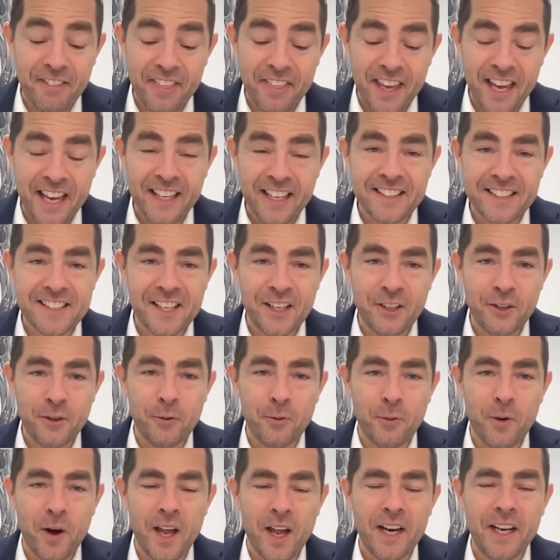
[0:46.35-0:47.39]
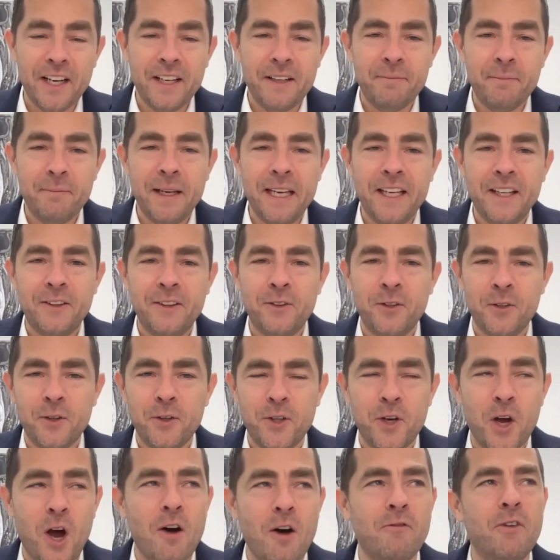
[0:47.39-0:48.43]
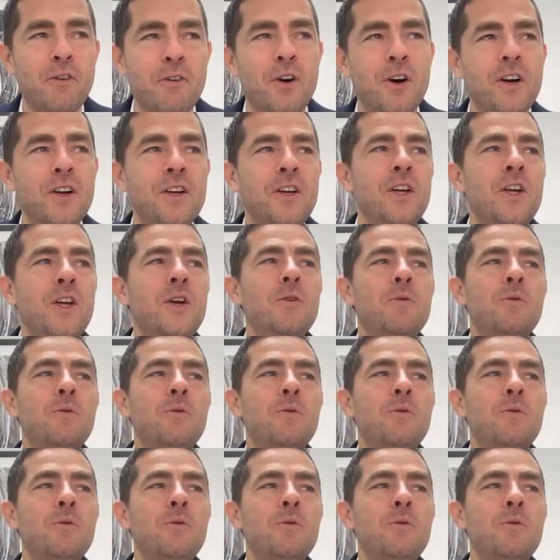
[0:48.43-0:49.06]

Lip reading: things that you wanted me to cover.